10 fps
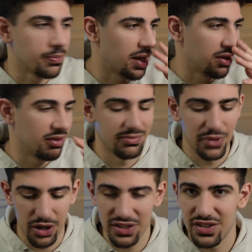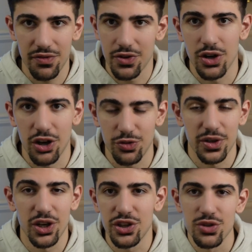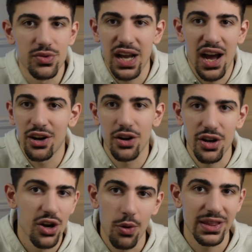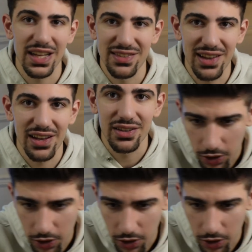but honestly, if you're an entrepreneur, you kind of already know what that's like.